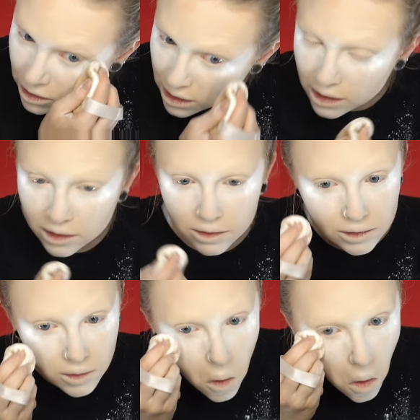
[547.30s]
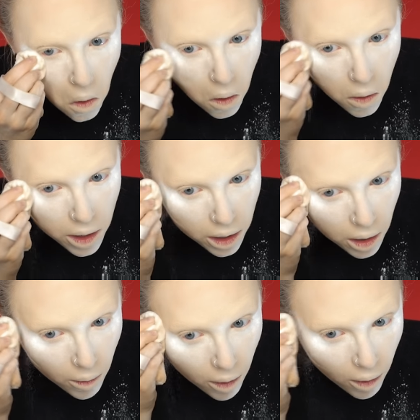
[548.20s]
cheeks that
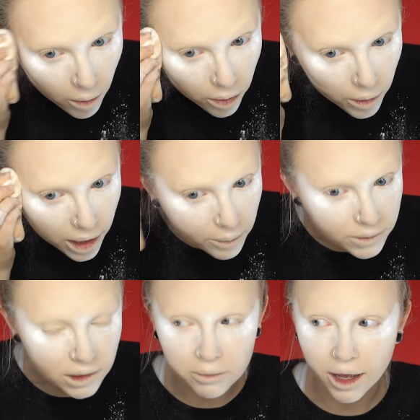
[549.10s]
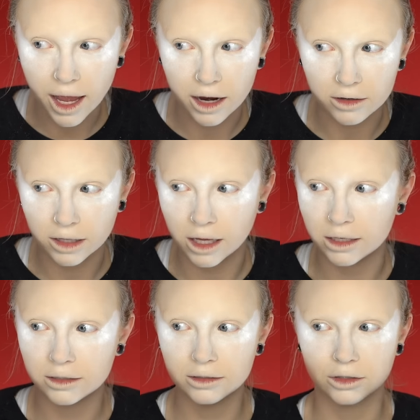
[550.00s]
go all the way up to my
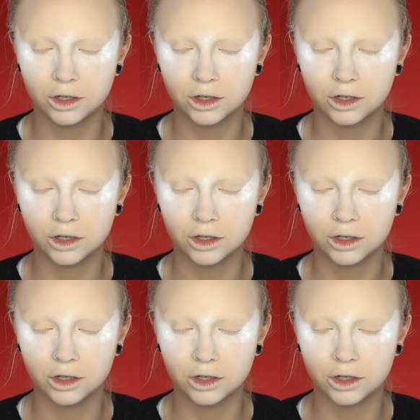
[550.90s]
hairline.